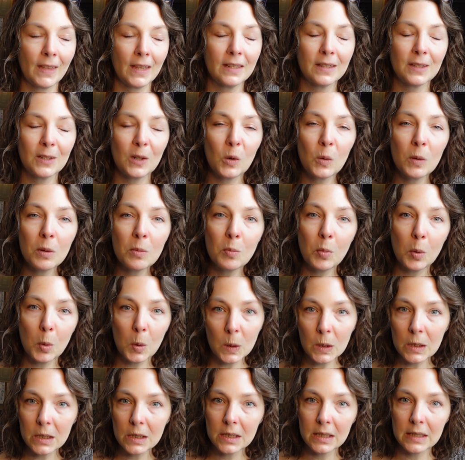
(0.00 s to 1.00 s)

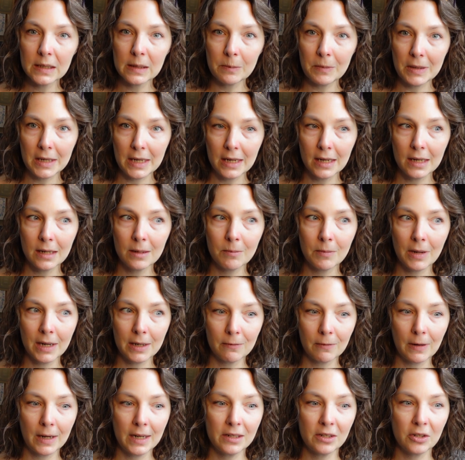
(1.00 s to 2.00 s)
important to me in my
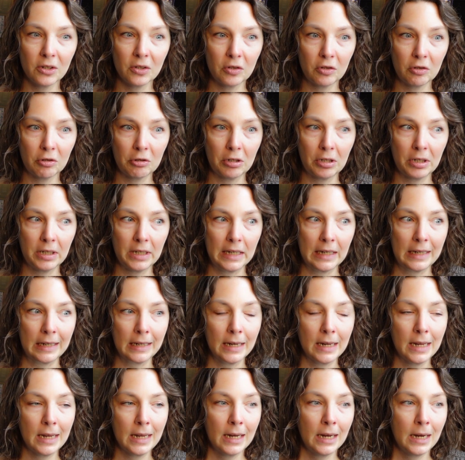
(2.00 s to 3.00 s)
writer's journey
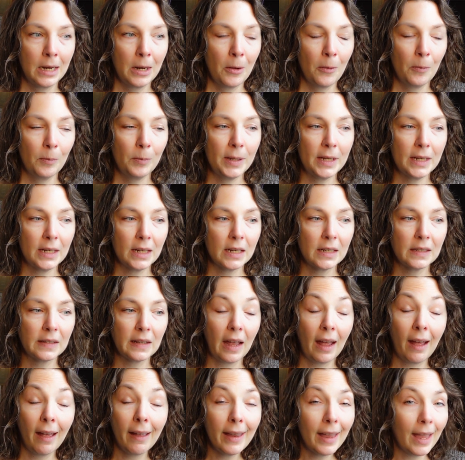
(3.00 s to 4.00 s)
because
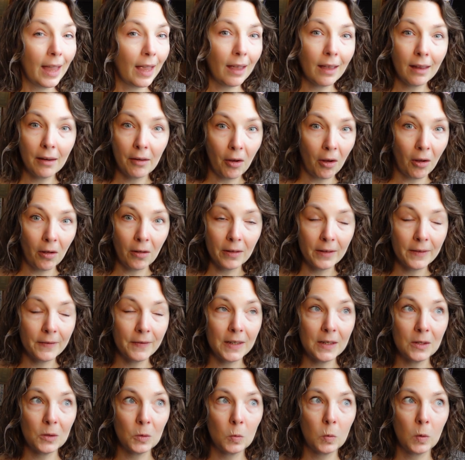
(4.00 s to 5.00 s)
I had all of
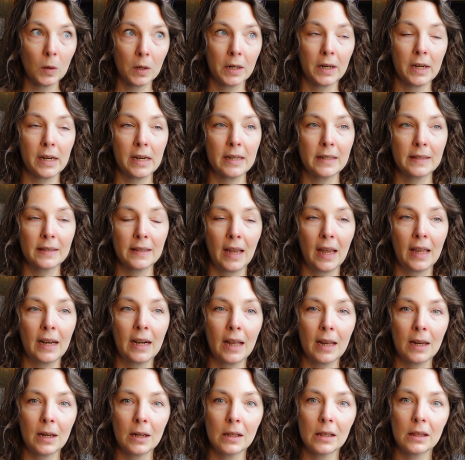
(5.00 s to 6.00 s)
these worries and
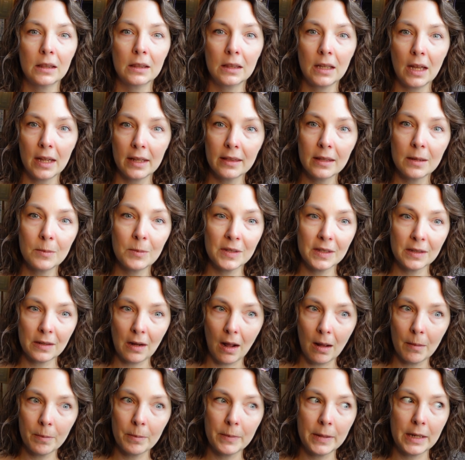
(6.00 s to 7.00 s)
I let them
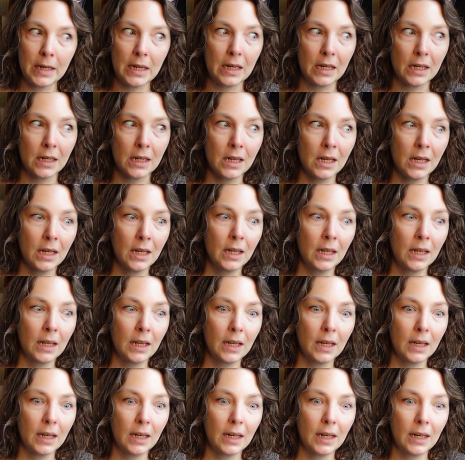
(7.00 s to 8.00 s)
stop me
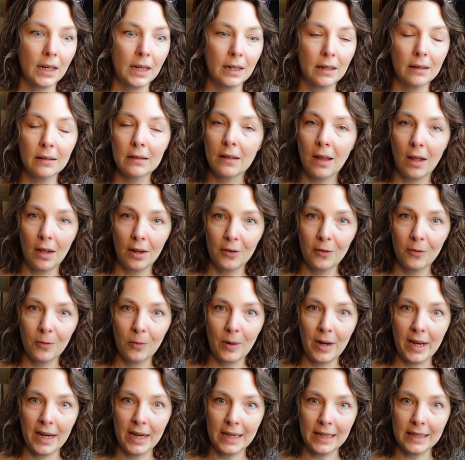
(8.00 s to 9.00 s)
in a lot of
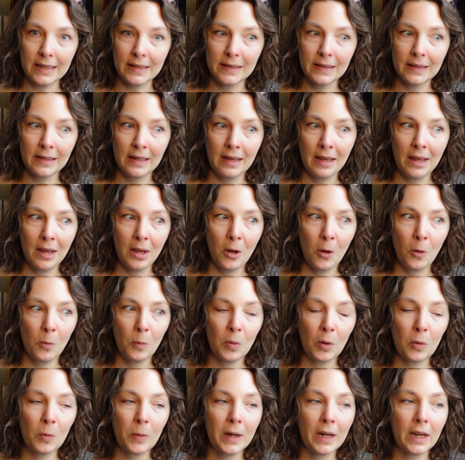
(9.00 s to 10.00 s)
ways.
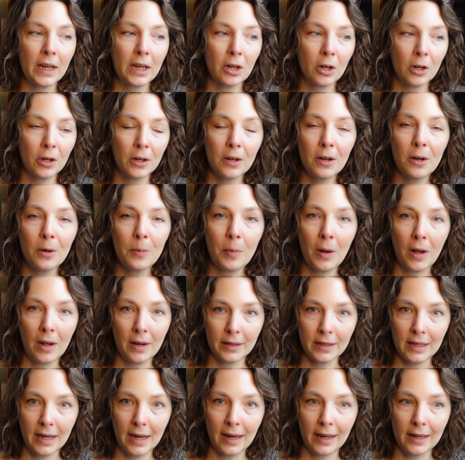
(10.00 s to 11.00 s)
But when I heard her
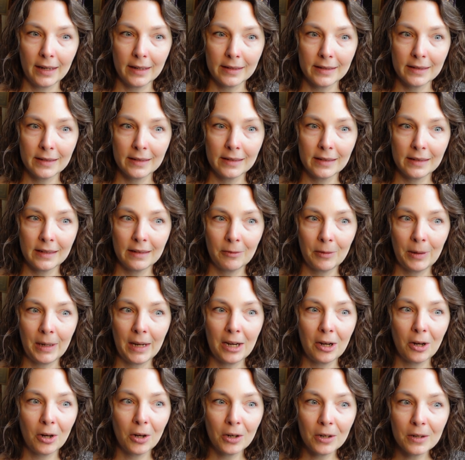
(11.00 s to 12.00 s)
podcast, when
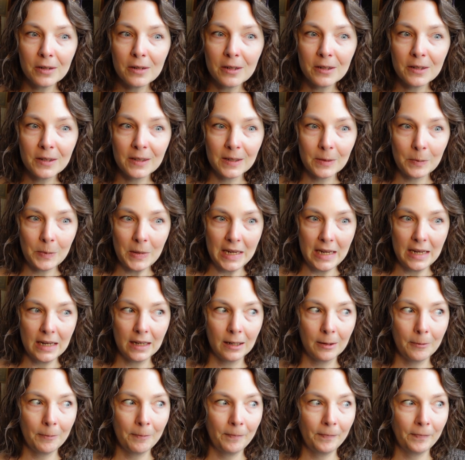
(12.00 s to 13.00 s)
I heard her
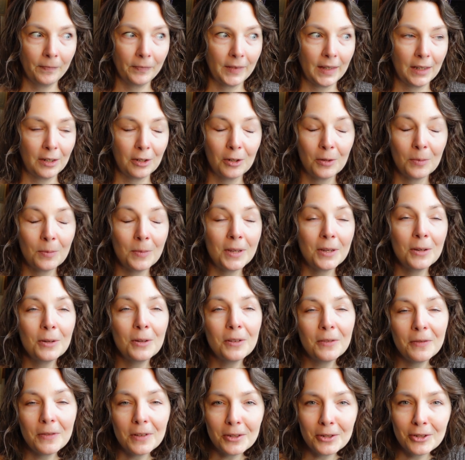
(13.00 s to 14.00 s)
speak in her
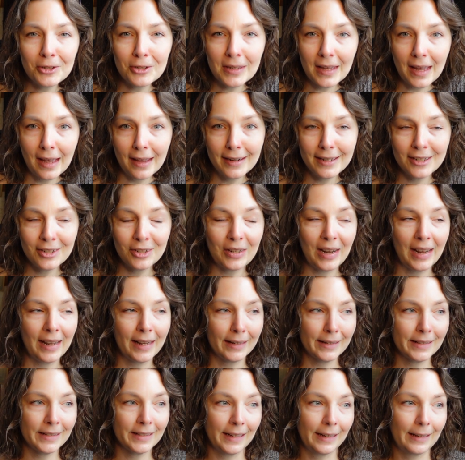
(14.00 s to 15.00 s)
beautiful Scottish
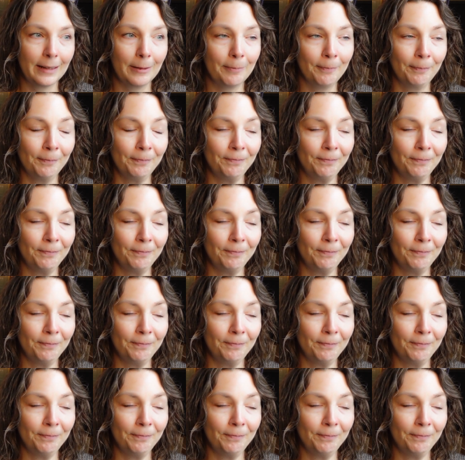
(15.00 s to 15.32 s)
accent,